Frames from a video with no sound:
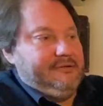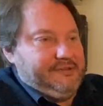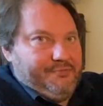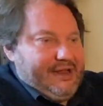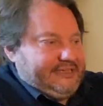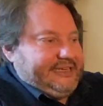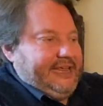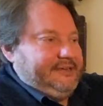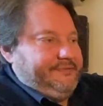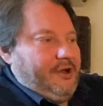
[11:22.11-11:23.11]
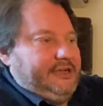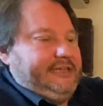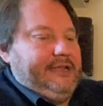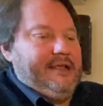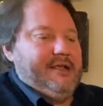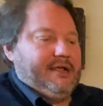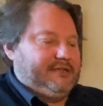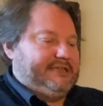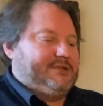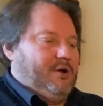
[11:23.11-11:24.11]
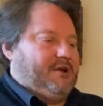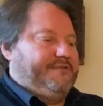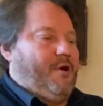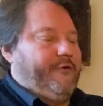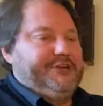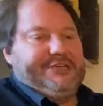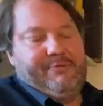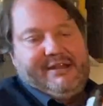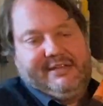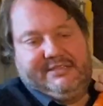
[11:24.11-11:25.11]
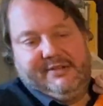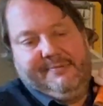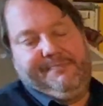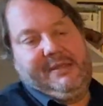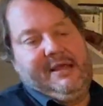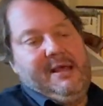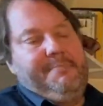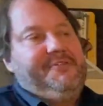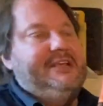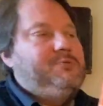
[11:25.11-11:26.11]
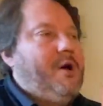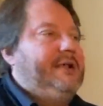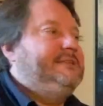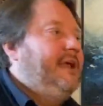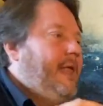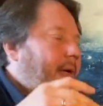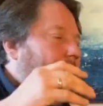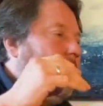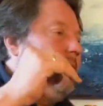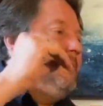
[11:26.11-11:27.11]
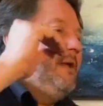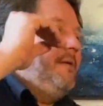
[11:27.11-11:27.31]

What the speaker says: It's a red-skinned variety, because it's got a kind of orangey redness to it. But these wines are